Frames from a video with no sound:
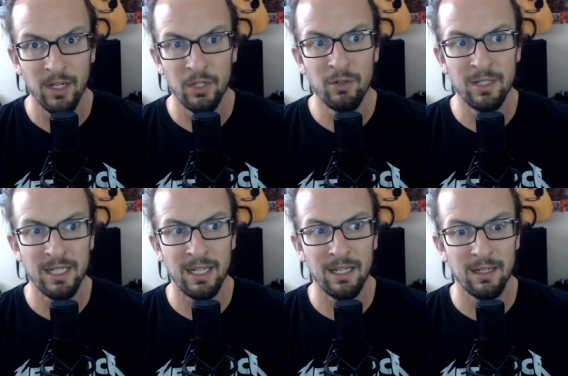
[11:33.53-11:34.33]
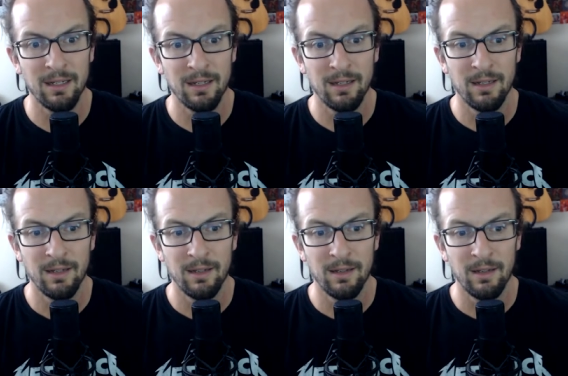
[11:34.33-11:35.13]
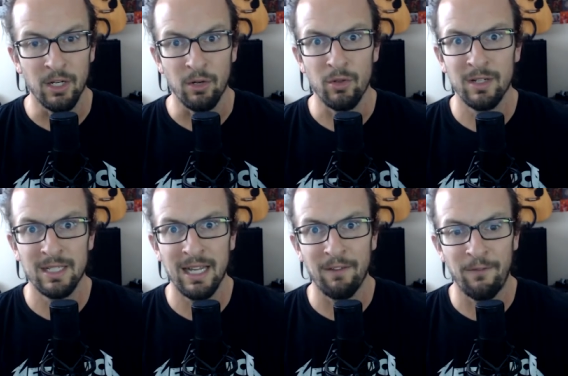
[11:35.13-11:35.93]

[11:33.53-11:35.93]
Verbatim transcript: You can take, you can take